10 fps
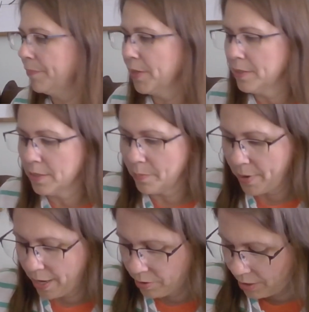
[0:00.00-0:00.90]
this is a
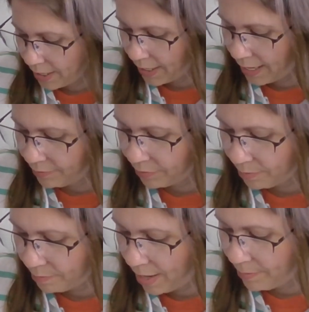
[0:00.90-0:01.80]
pattern I got
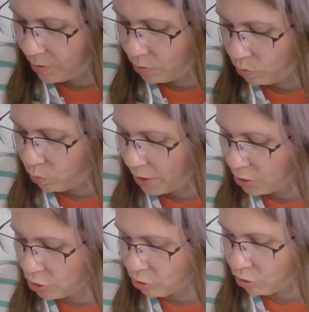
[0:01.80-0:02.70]
from Mama
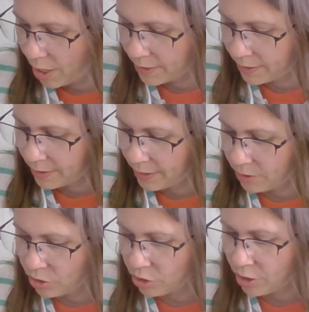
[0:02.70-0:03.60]
Witch Cross
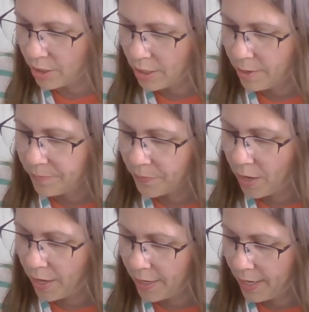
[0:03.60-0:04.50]
Stitch
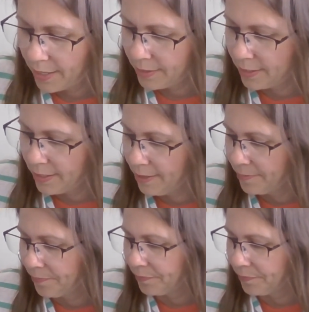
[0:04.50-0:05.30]
on Etsy,